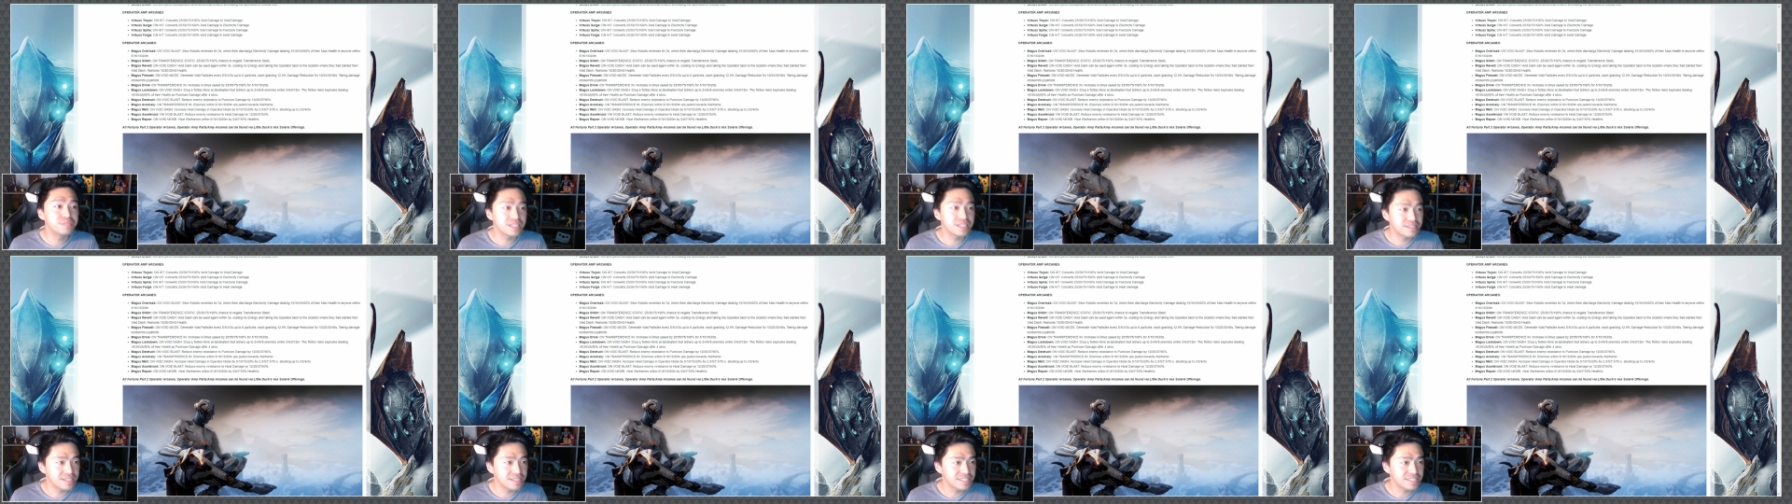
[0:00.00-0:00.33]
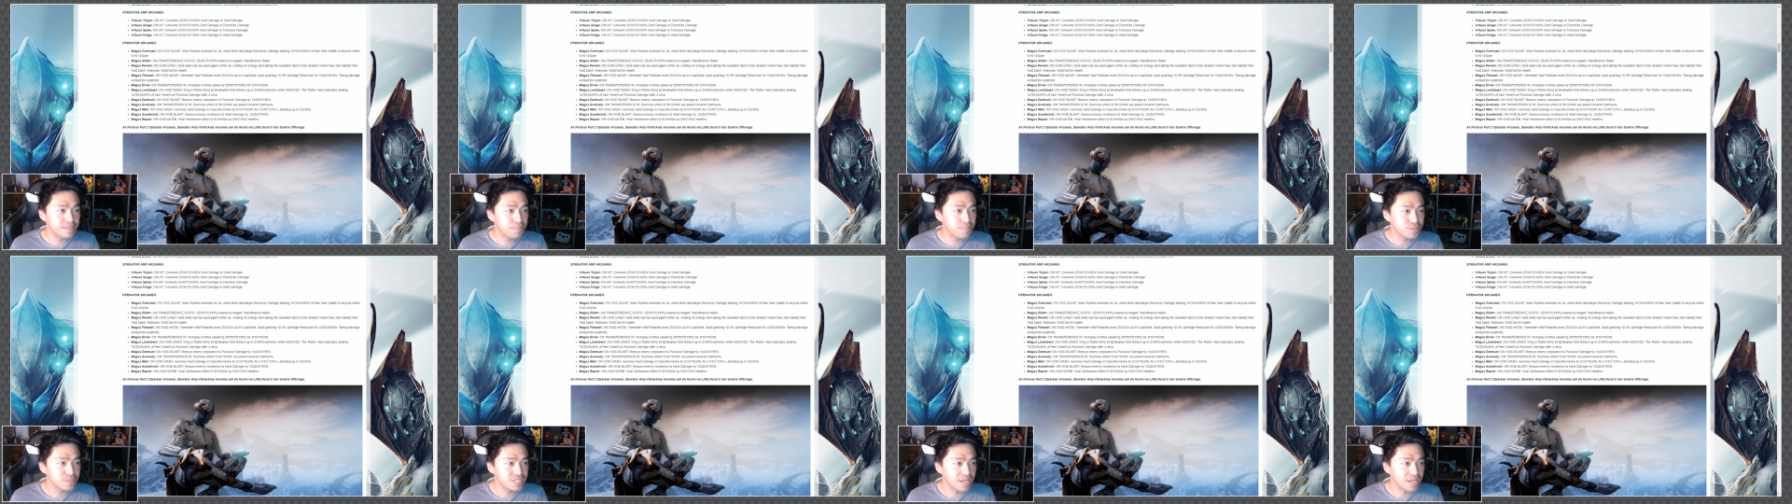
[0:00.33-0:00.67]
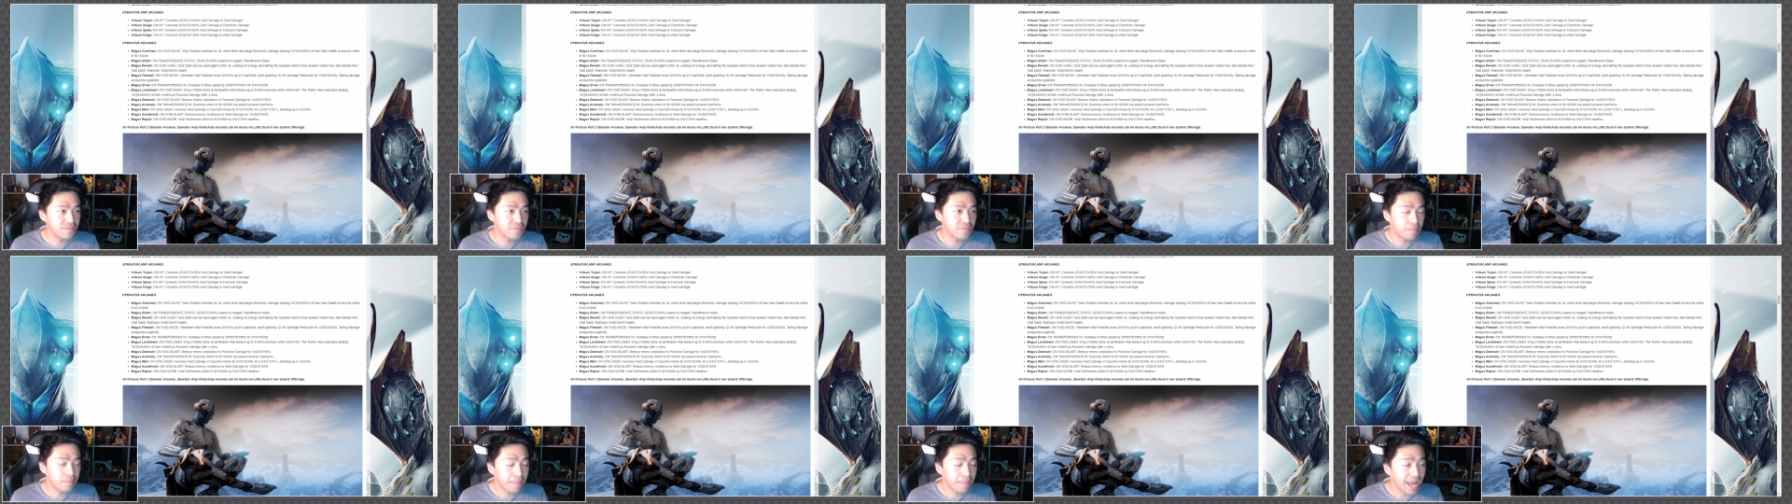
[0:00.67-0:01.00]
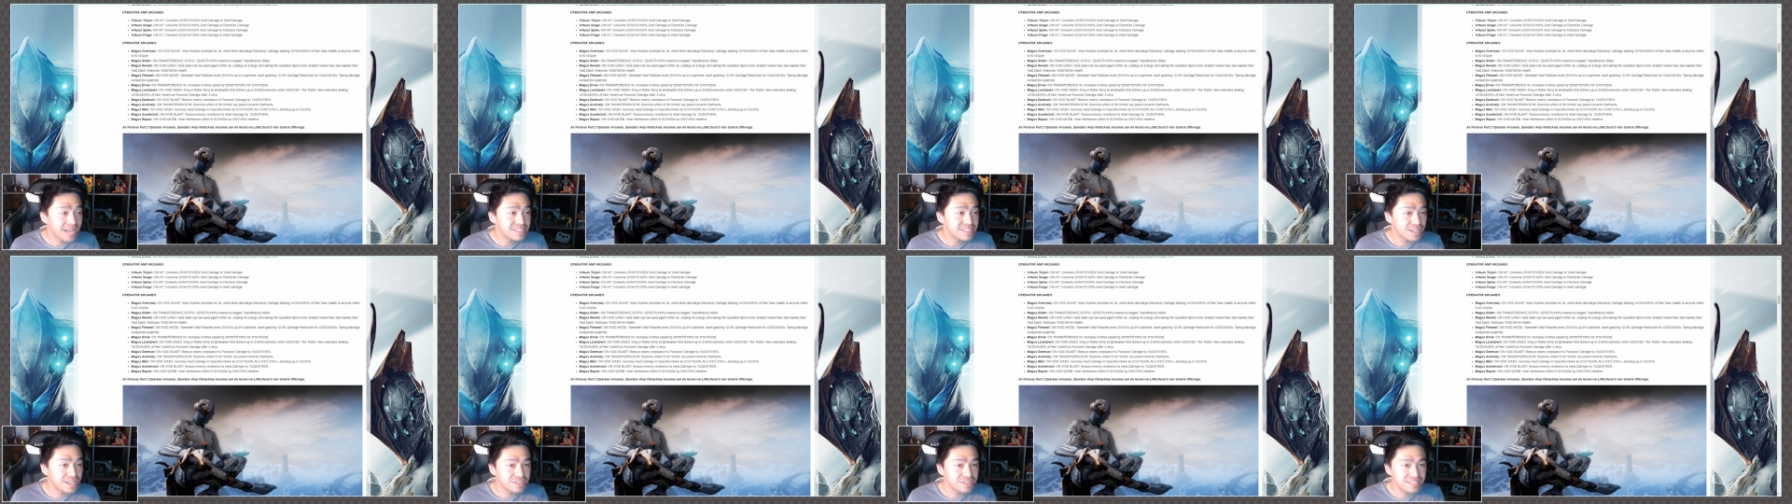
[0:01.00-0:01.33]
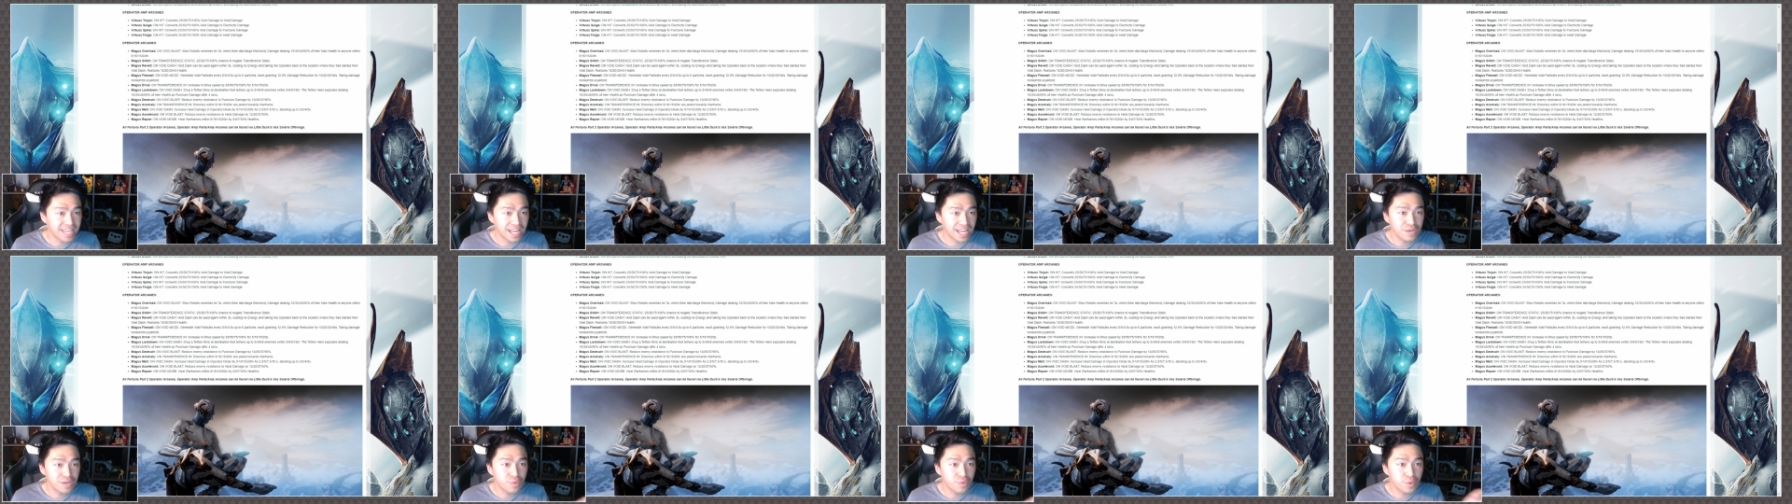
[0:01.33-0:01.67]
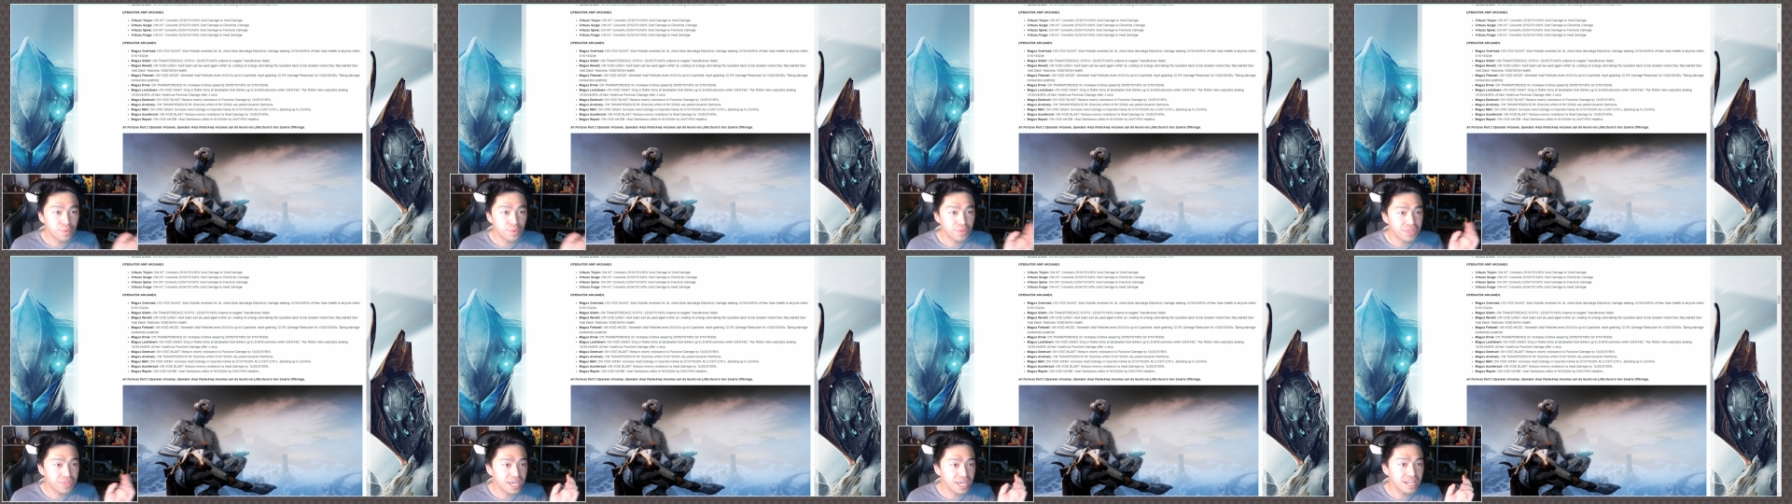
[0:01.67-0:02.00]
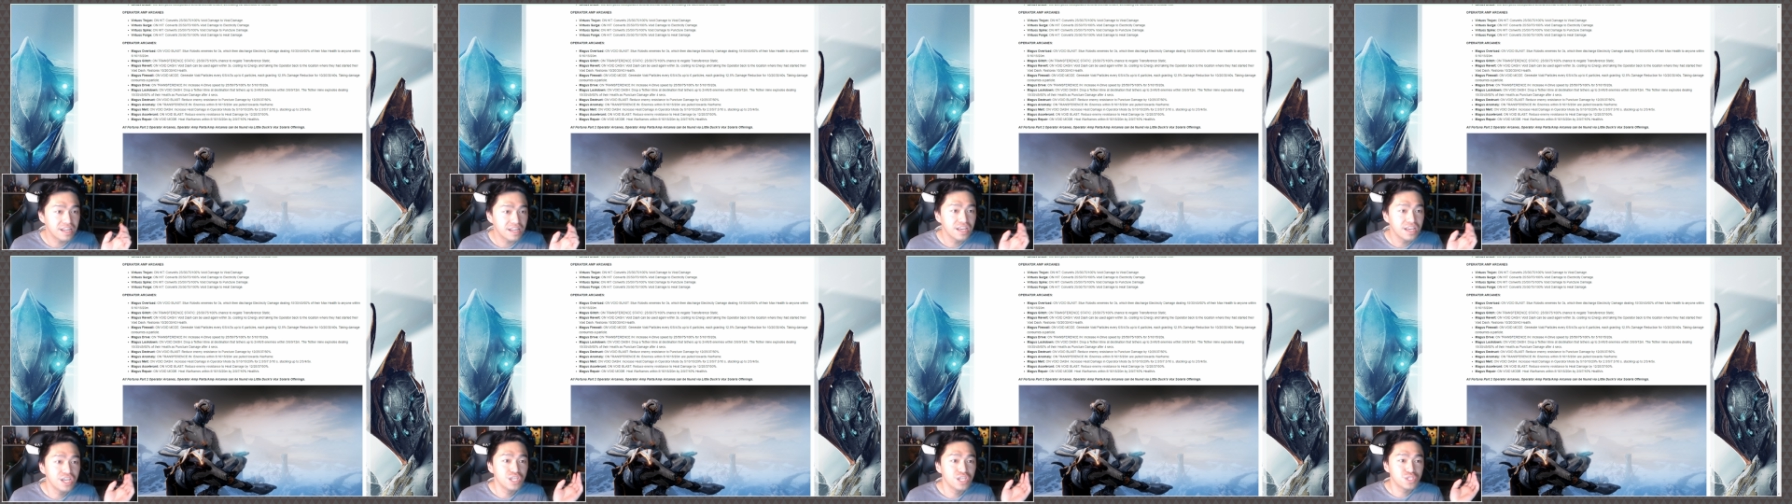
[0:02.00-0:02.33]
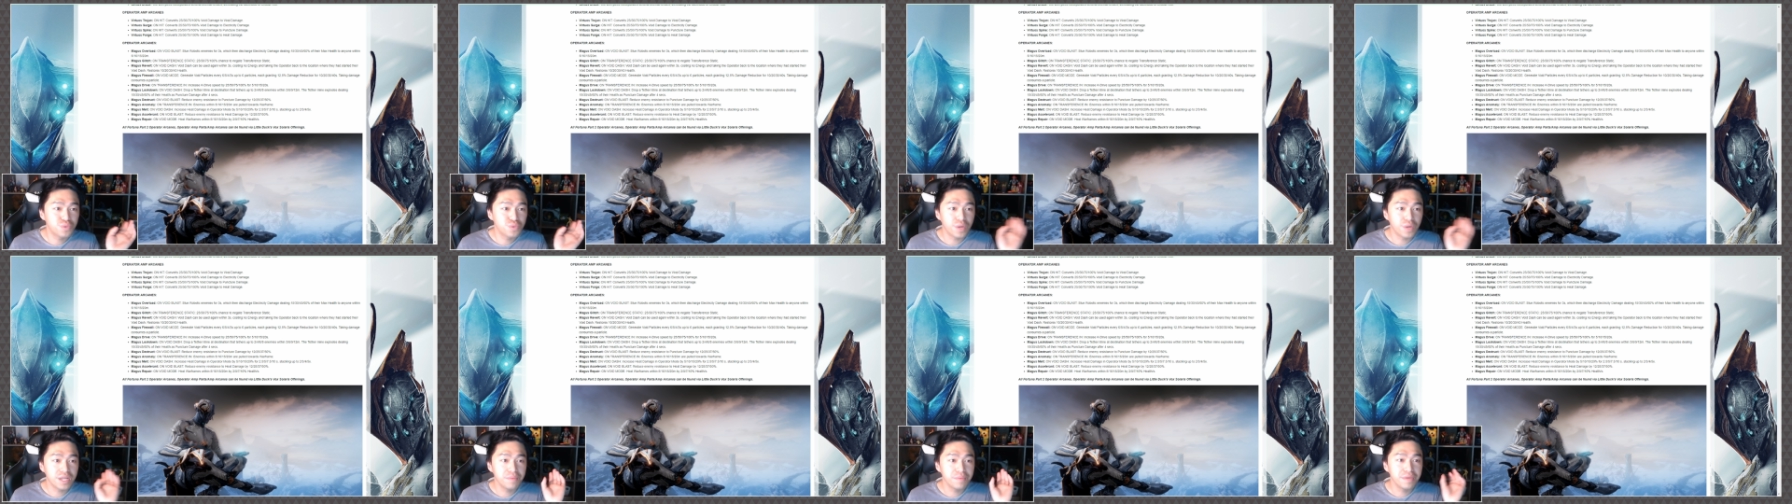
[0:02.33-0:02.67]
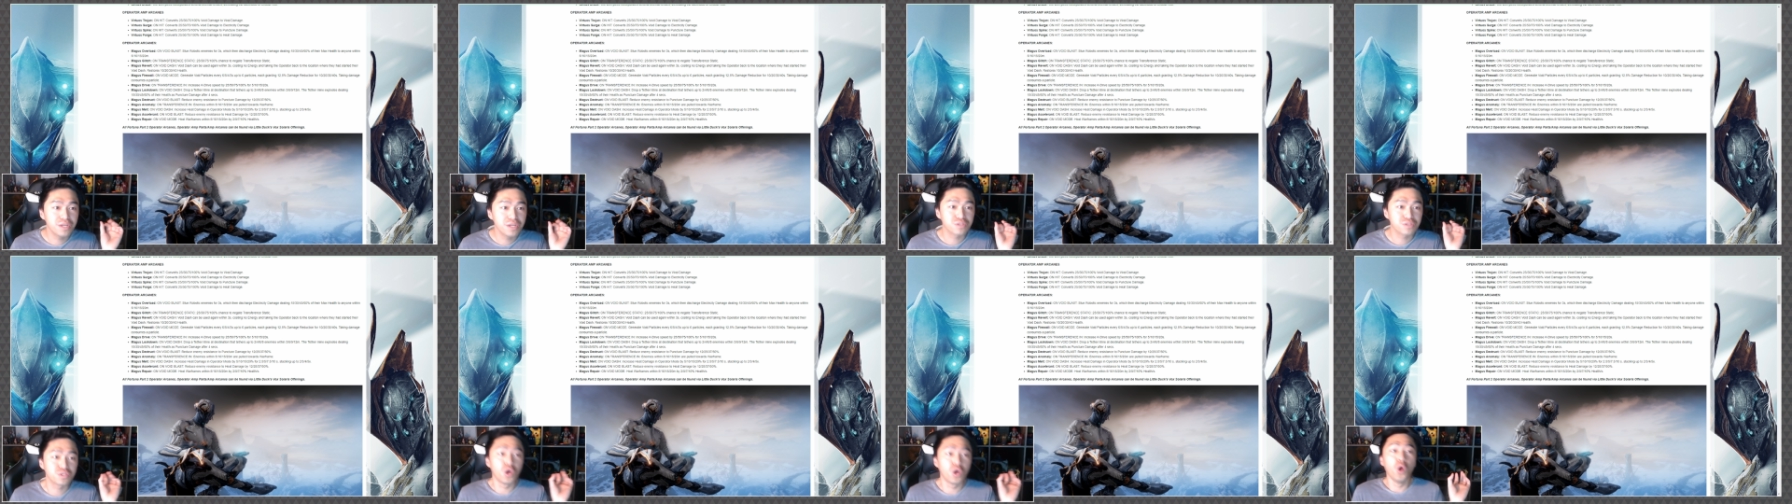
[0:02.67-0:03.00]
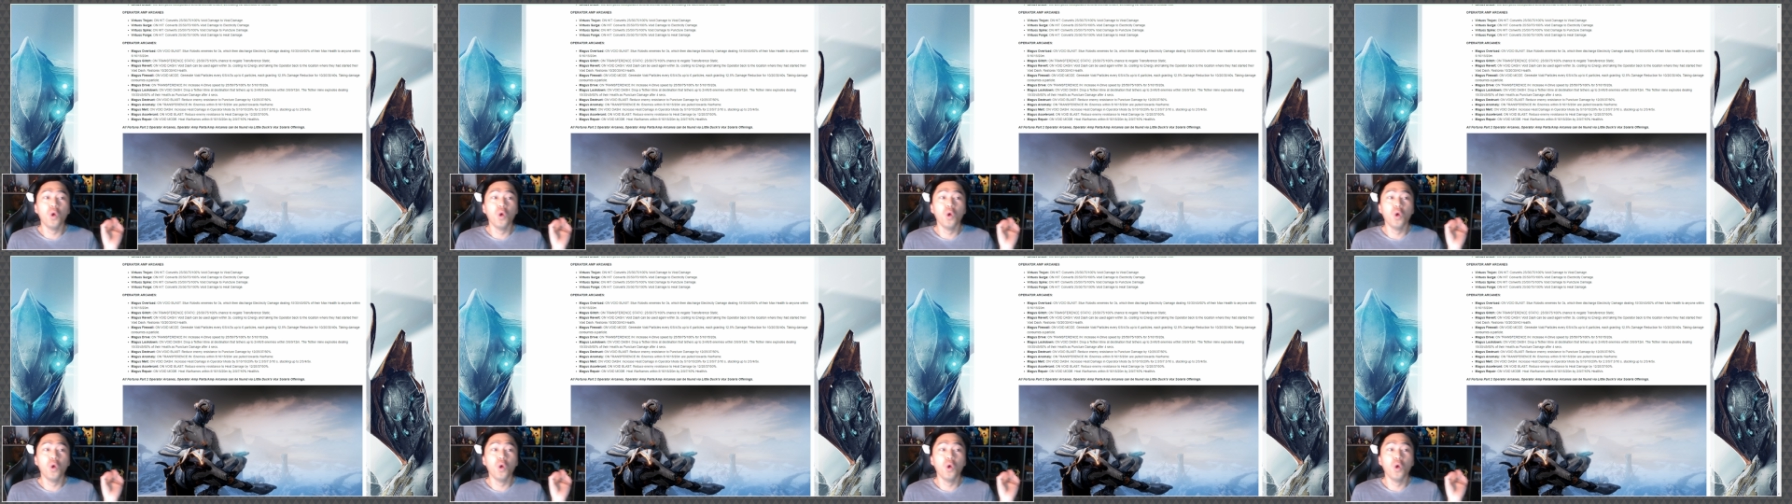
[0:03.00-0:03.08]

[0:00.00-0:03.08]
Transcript: to 60% of the max health to anyone within 20 meters.